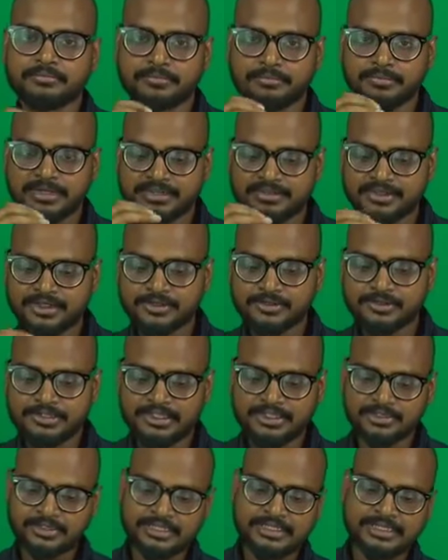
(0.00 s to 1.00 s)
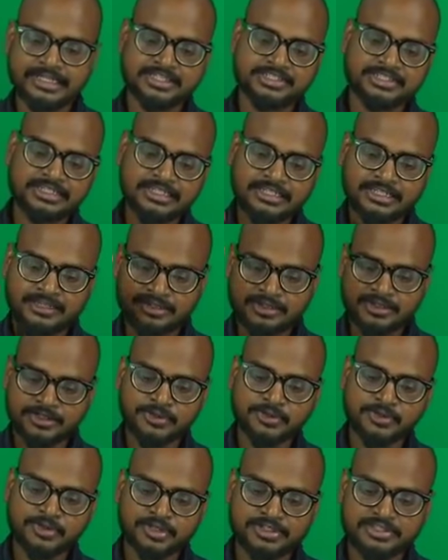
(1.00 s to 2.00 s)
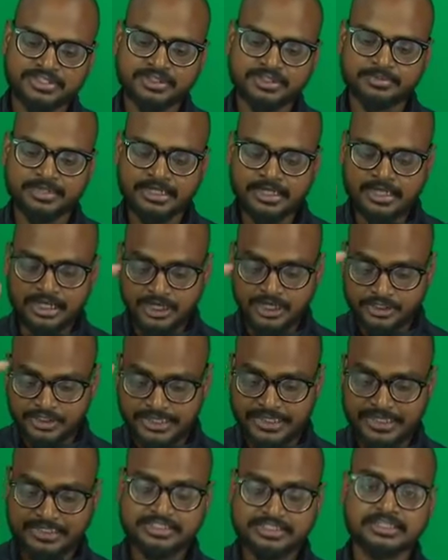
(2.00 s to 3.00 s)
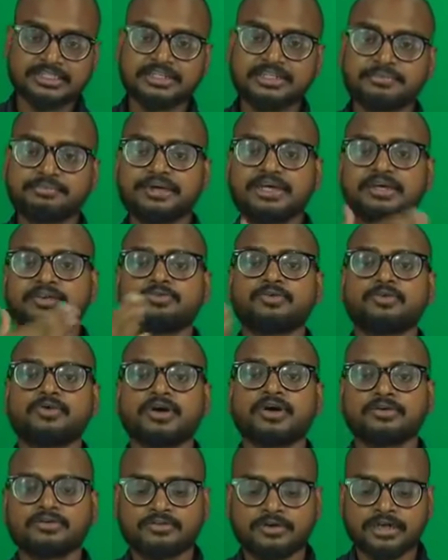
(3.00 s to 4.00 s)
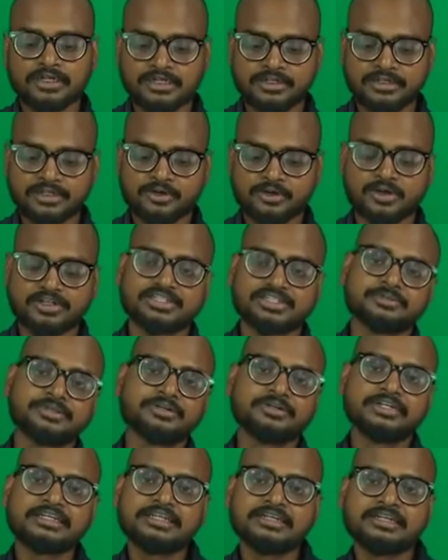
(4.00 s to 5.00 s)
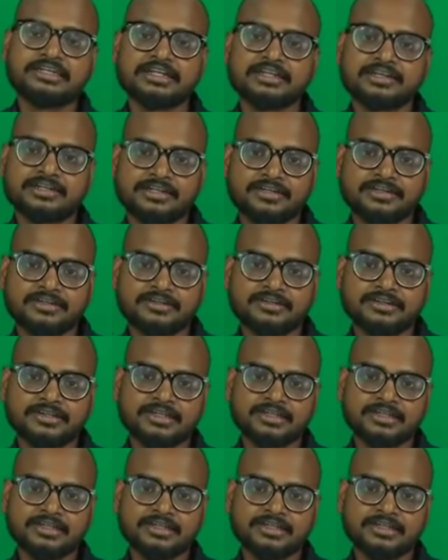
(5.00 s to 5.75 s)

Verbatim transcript: By that only you can actually learn new concept or you can actually repair what are the concept you didn't learn and all.